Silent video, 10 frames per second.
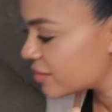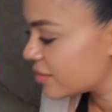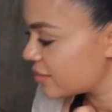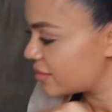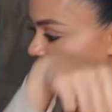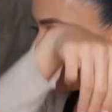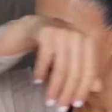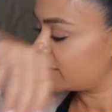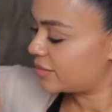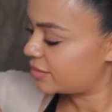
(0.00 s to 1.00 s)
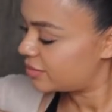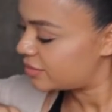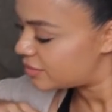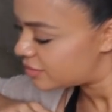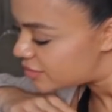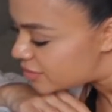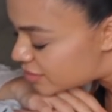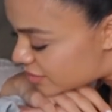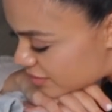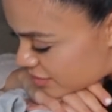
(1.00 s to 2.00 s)

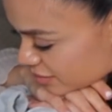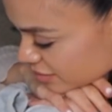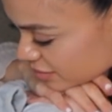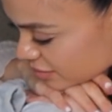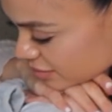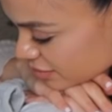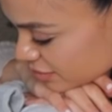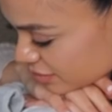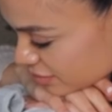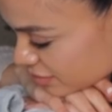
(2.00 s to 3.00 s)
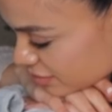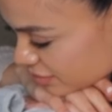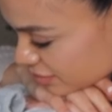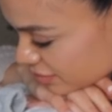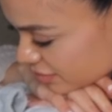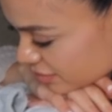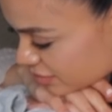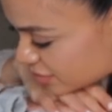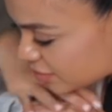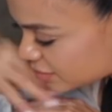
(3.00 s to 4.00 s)

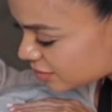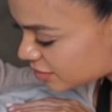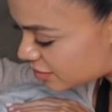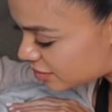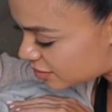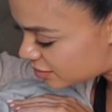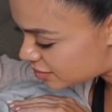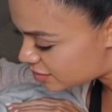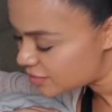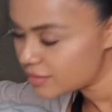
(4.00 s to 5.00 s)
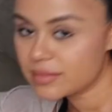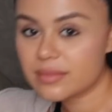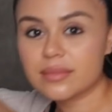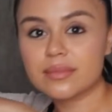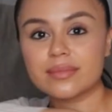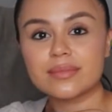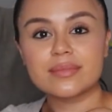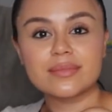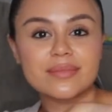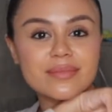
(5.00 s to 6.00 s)

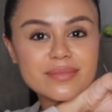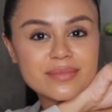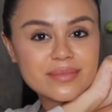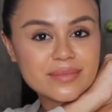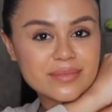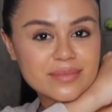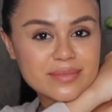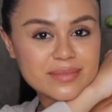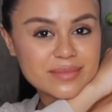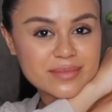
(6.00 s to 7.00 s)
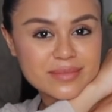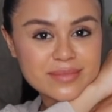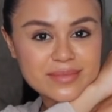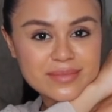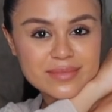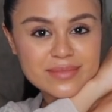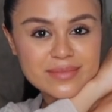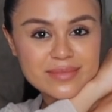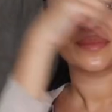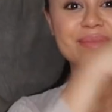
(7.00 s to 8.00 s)
(not speaking)